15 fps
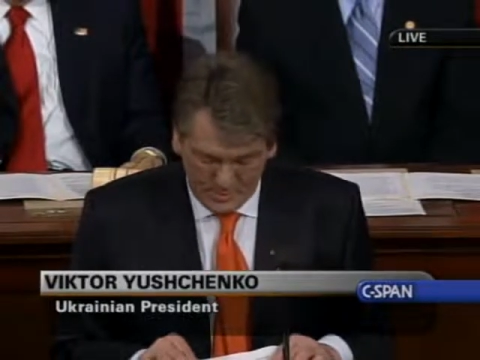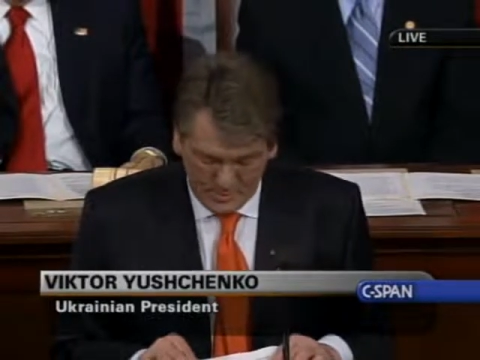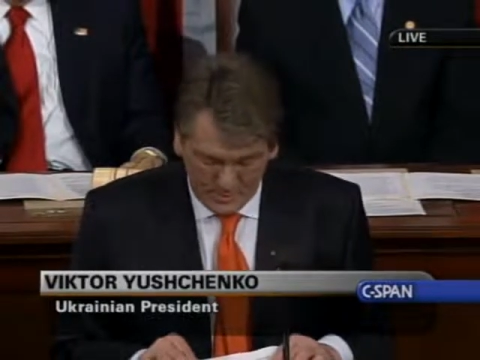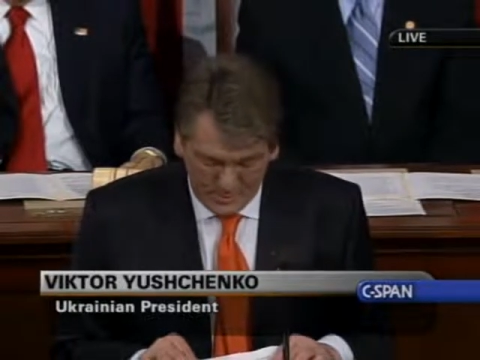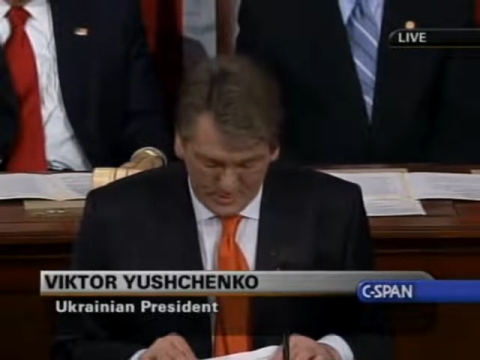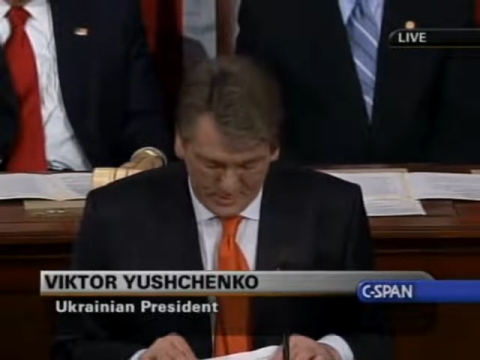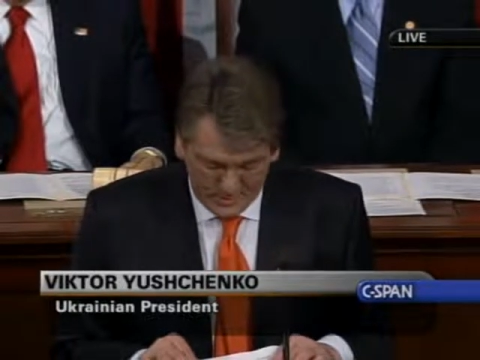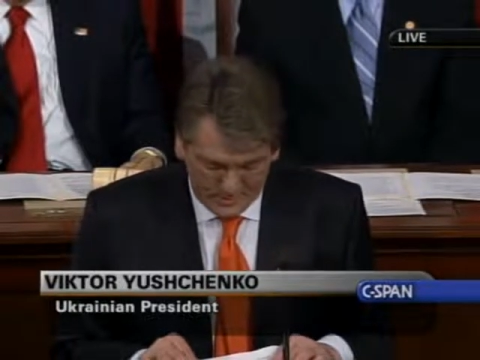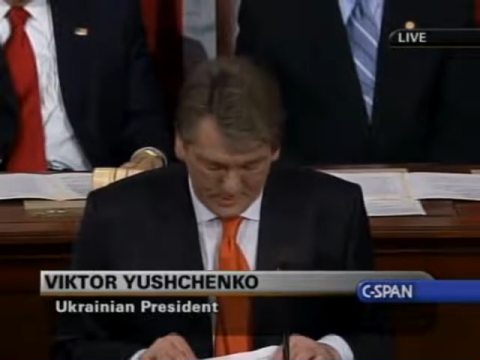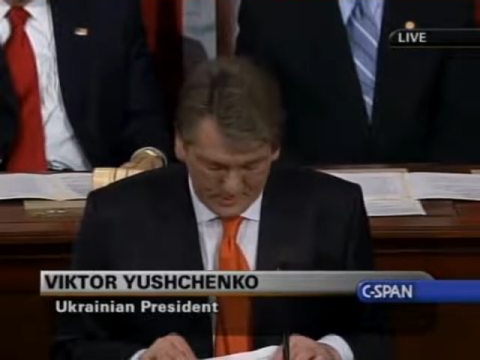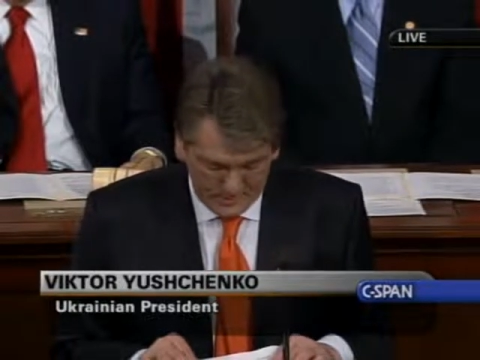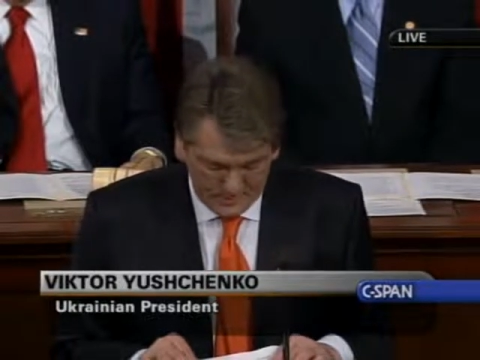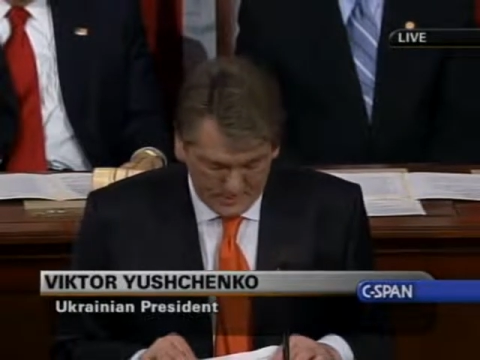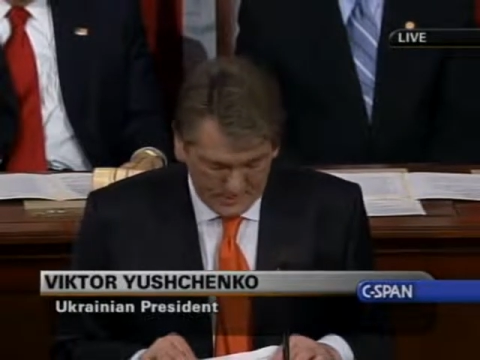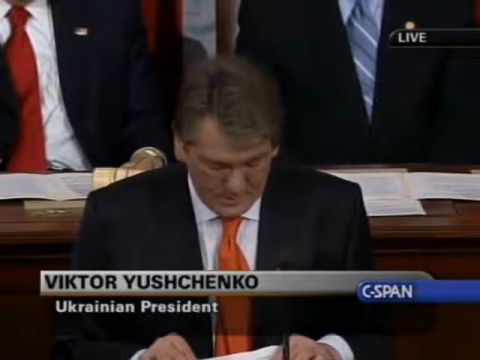about
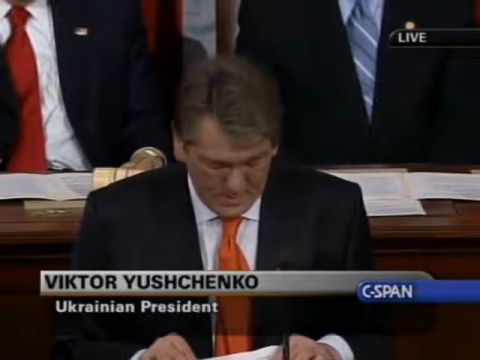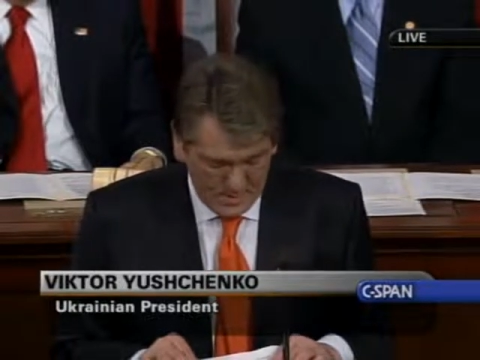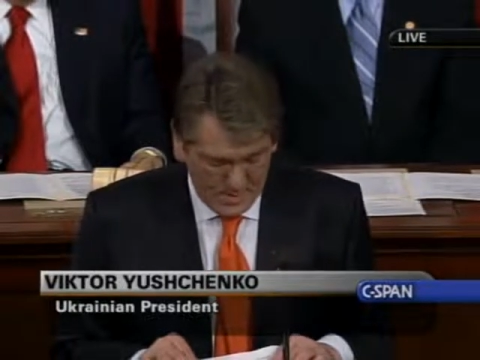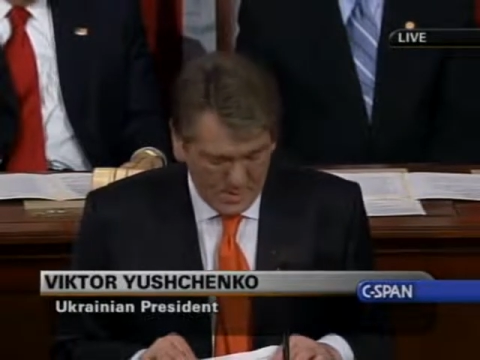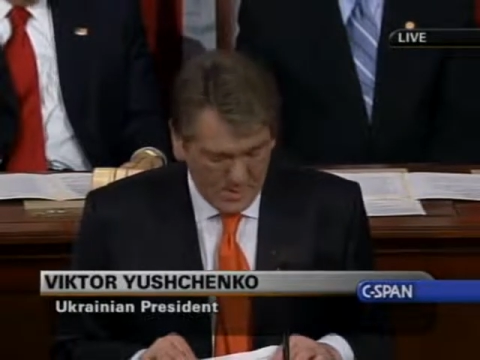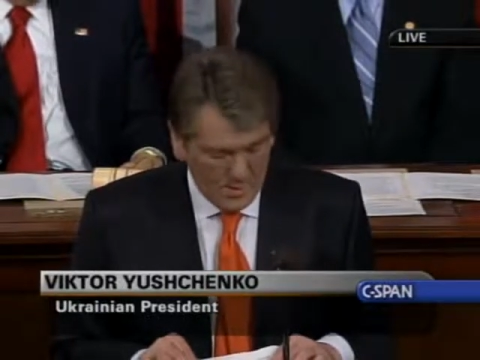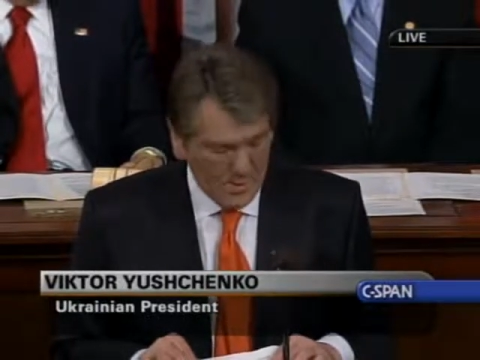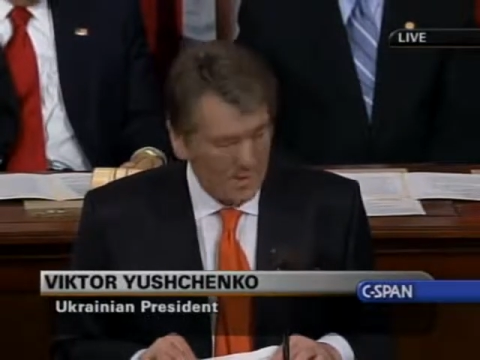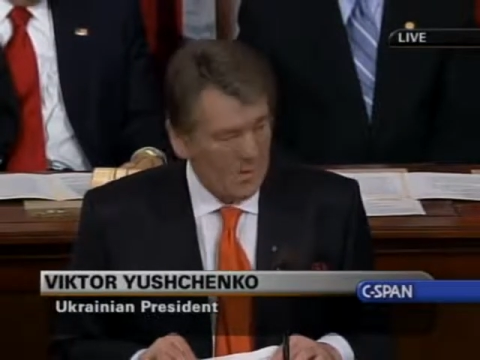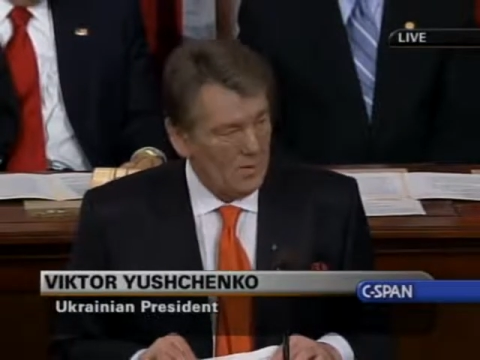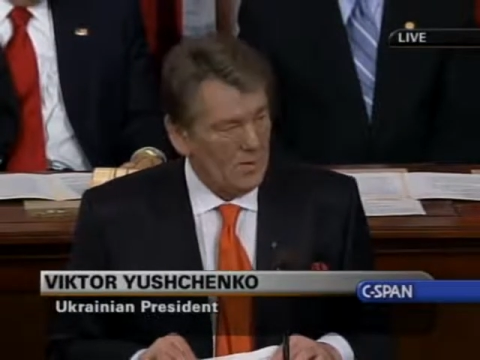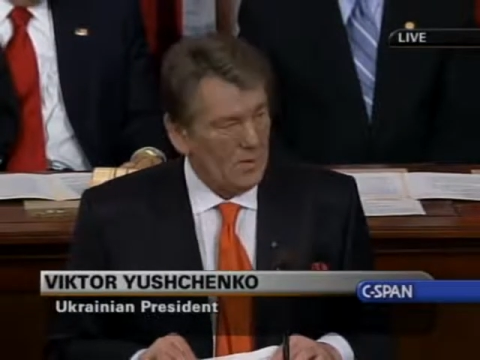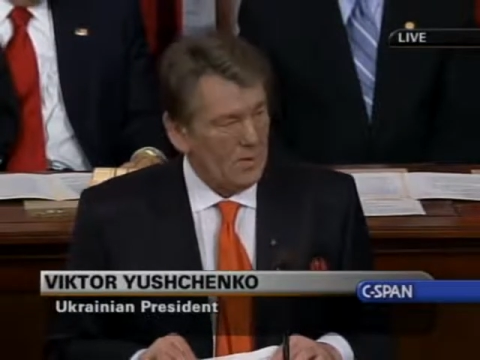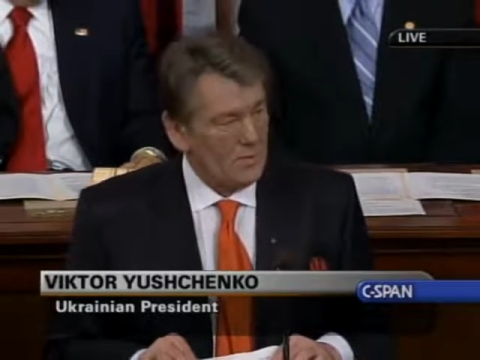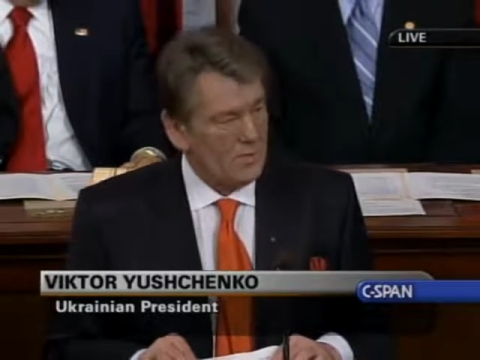Holodomor, the
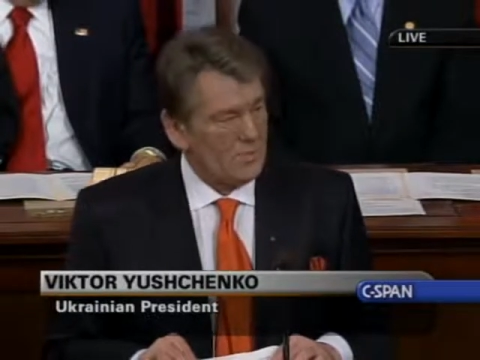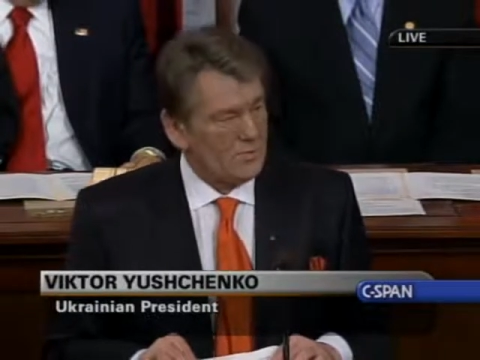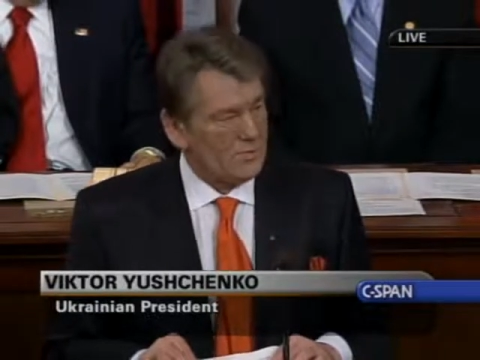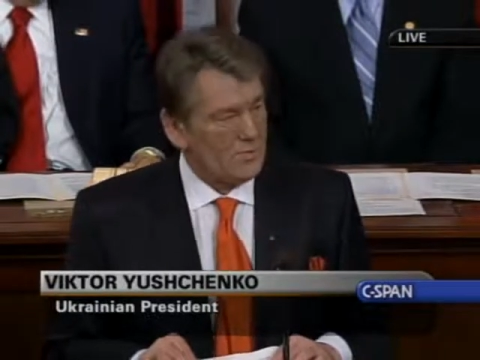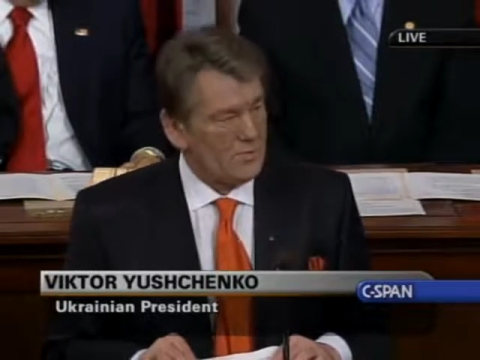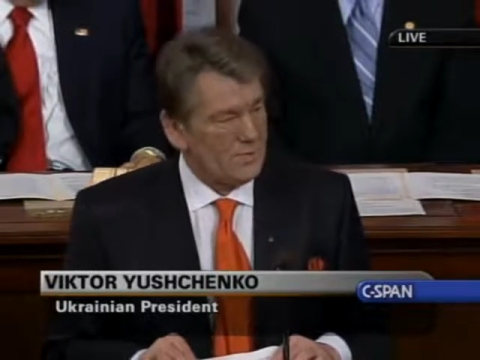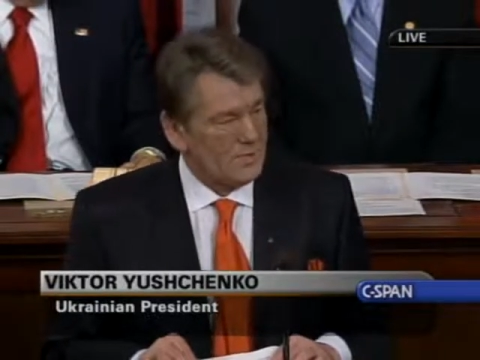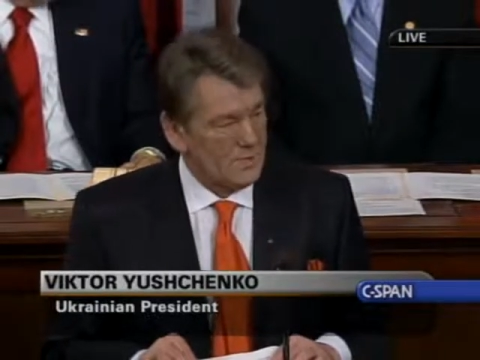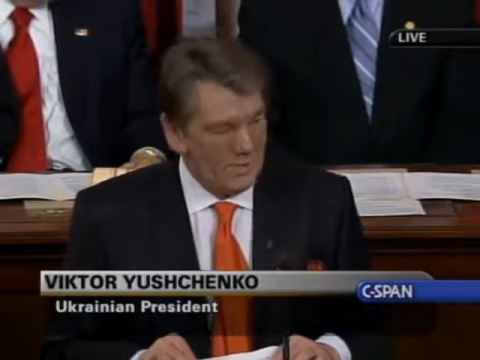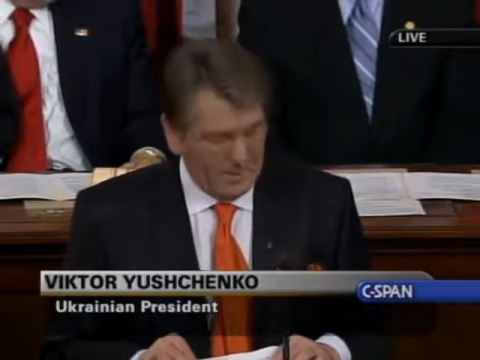genocide famine